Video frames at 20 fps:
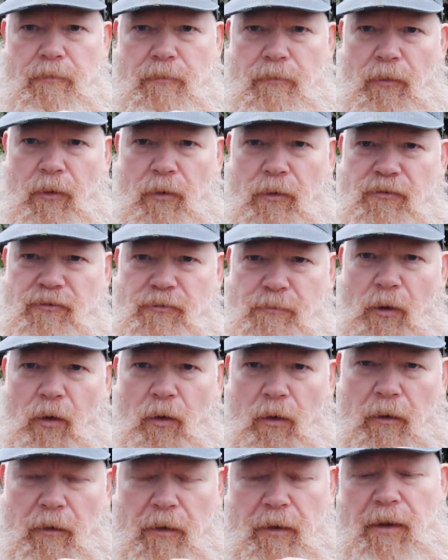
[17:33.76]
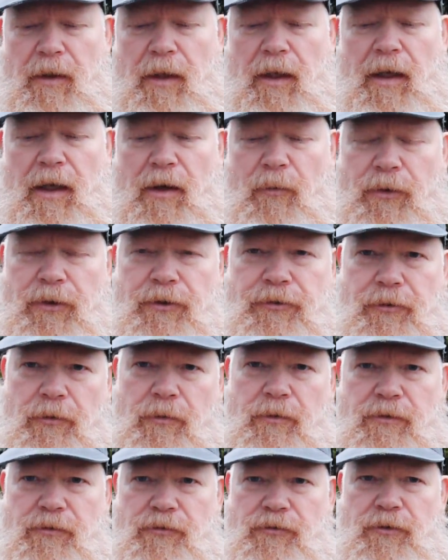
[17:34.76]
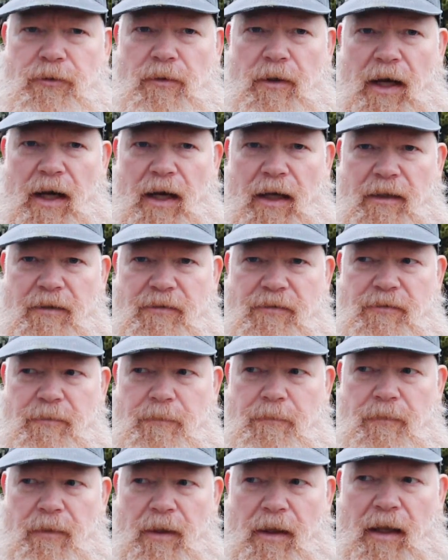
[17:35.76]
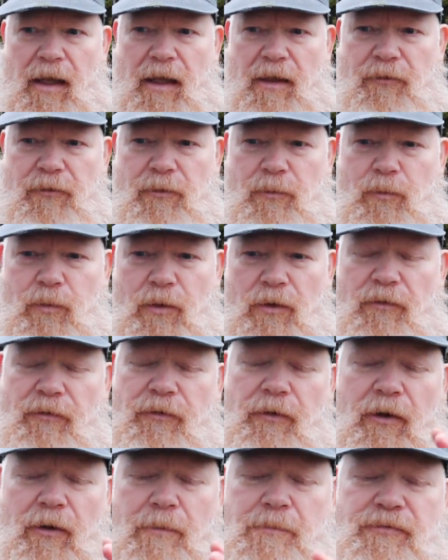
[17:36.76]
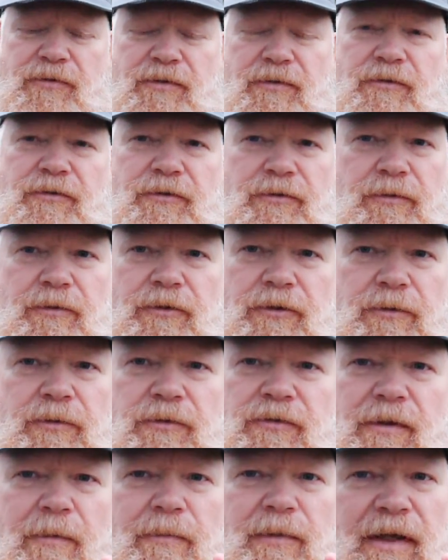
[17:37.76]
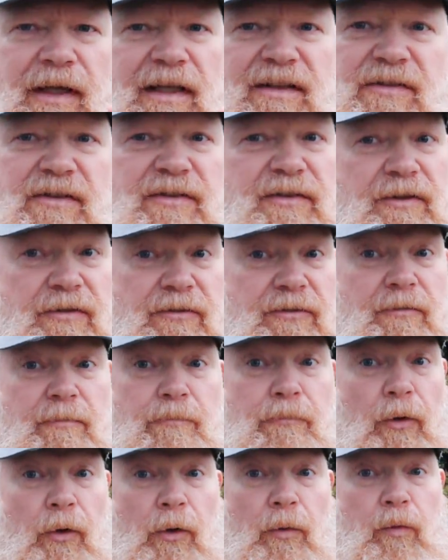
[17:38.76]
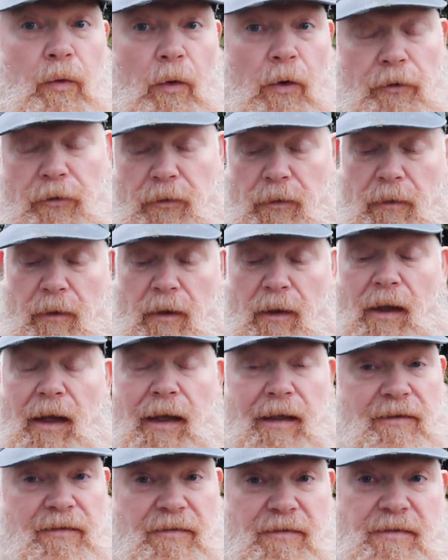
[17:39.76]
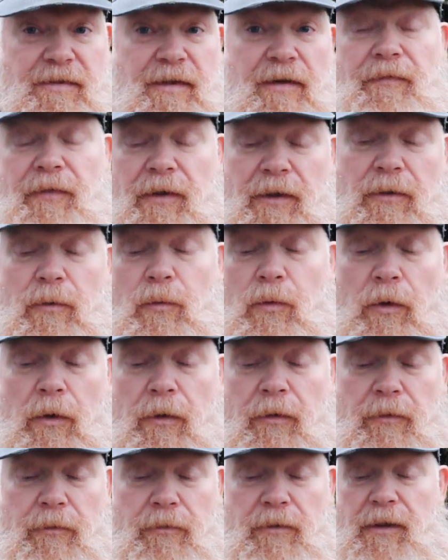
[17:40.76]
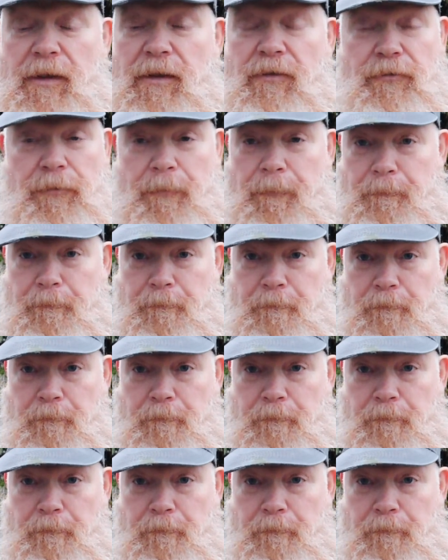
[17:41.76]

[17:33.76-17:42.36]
more small when you're doing your solo hikes, and you want the option to do something else than just boil water, it's definitely worth looking into.